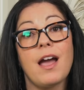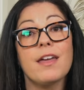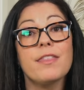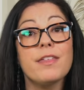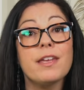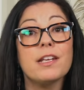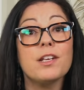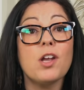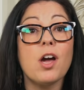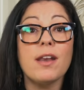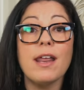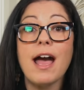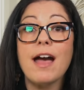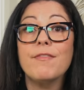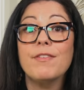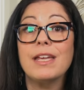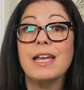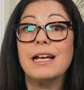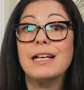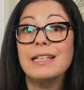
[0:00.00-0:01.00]
I think not
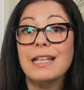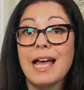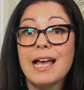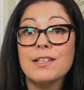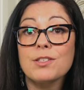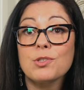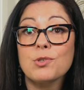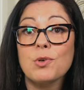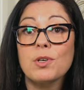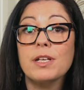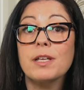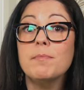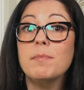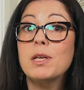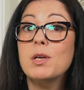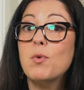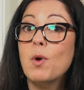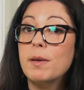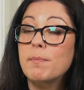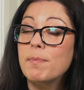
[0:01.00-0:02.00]
having a glass door can
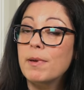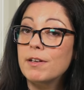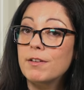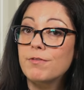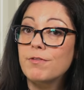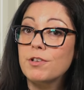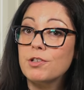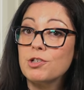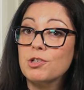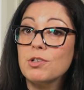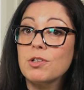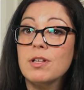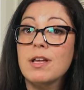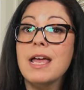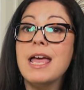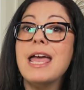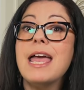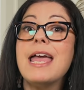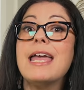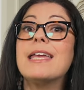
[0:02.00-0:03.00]
be quite beneficial
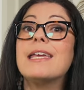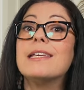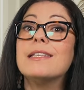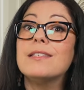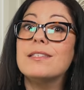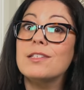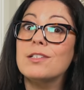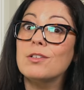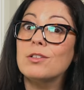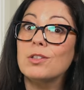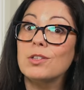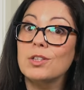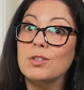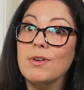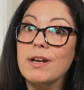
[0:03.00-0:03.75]
and can still look